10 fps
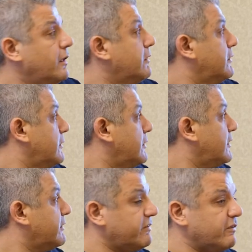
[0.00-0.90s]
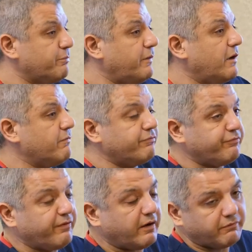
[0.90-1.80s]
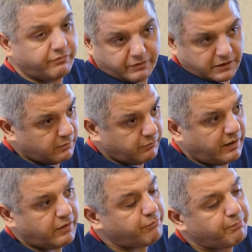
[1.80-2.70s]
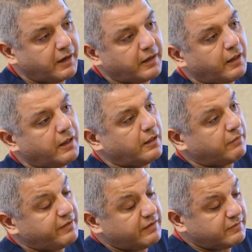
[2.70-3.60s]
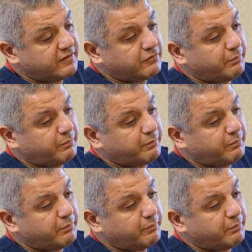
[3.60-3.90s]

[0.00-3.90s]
this is my one of my, this is